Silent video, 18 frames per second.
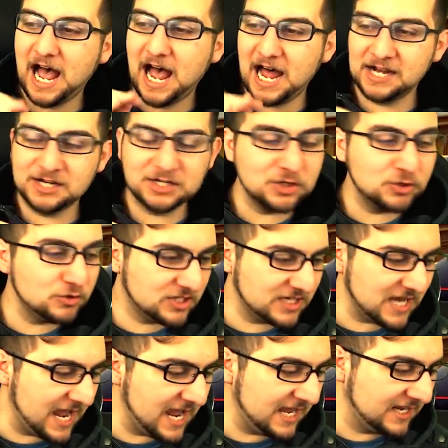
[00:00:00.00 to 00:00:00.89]
I do
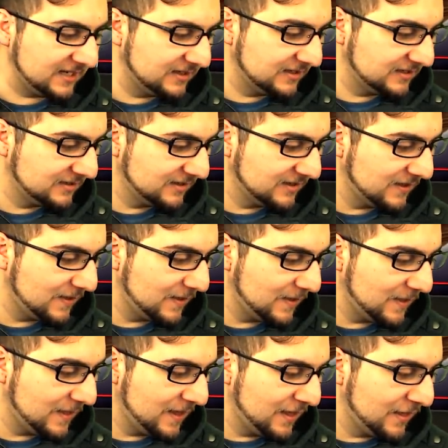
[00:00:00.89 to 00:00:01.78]
say
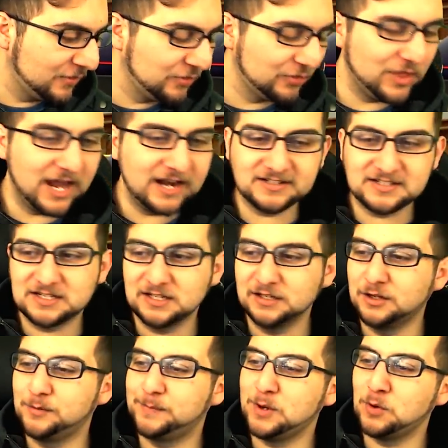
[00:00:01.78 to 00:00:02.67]
that it's a
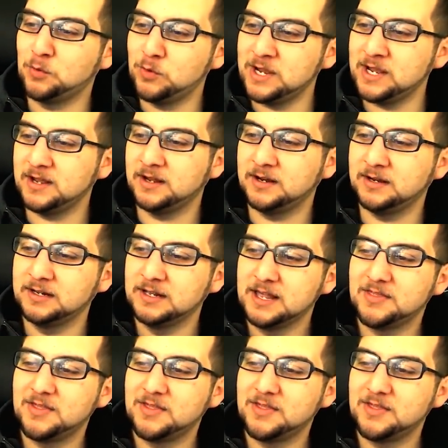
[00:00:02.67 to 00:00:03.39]
little bit weird